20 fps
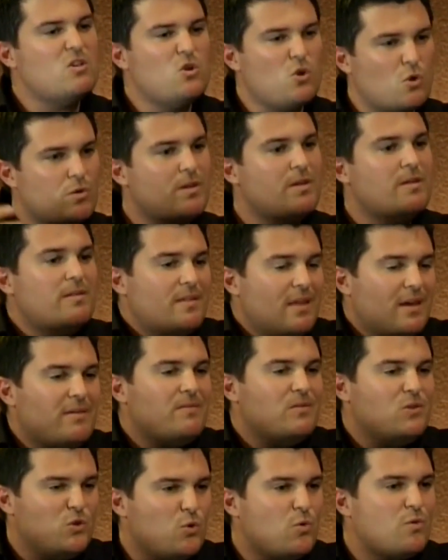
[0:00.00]
you know, they, they
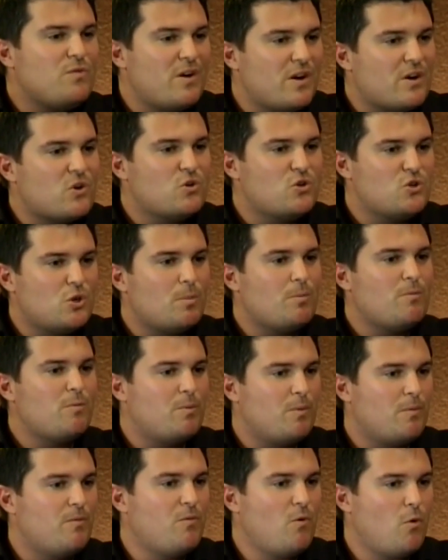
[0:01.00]
do a very good job of,
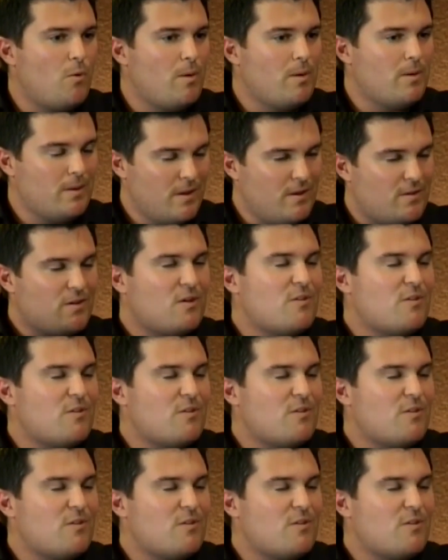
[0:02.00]
perform, uh, uh,